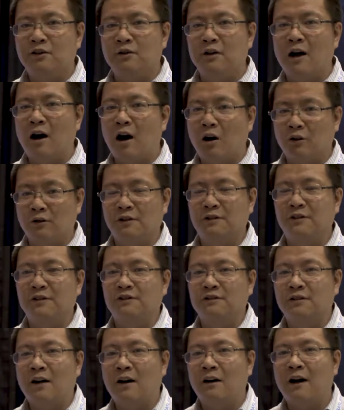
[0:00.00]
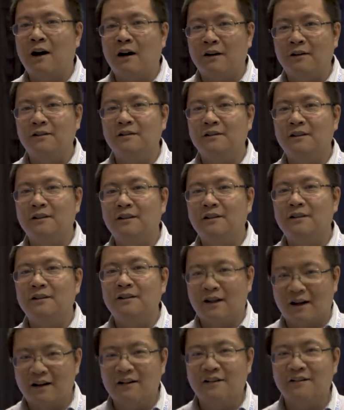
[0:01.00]
You can order this online.
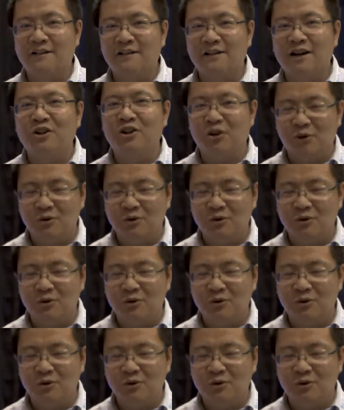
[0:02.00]
Yeah, thank